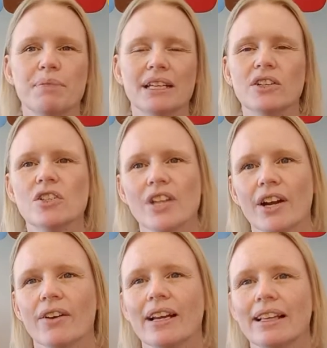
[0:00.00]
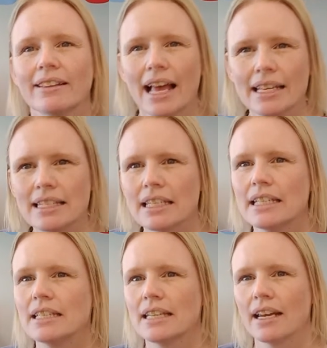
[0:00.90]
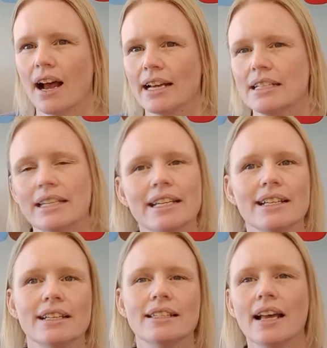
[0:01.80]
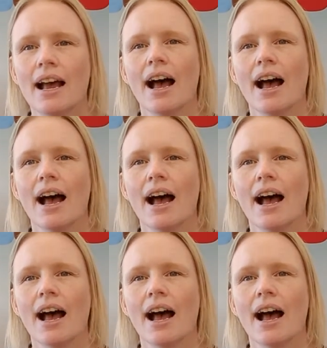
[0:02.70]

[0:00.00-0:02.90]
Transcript: been sharing lessons and ideas